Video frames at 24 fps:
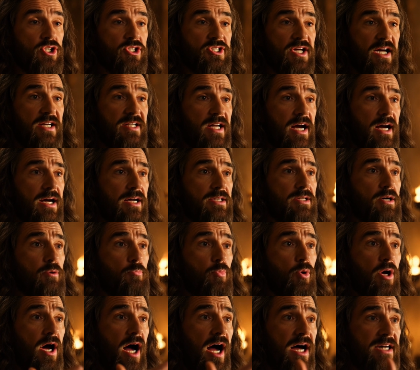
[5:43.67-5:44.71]
while
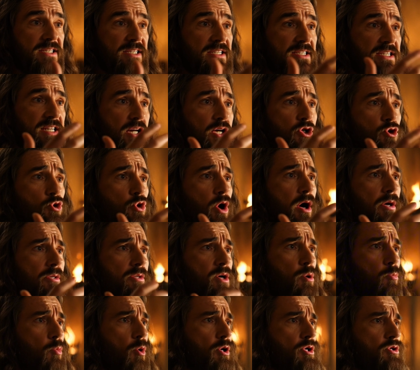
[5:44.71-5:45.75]
we
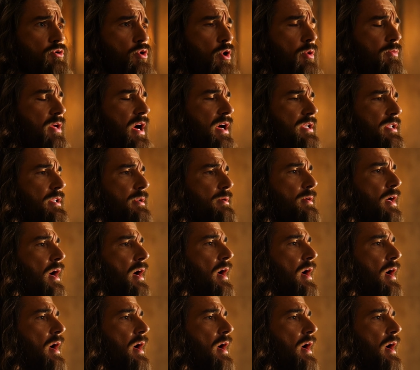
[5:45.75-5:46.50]
actually do not have this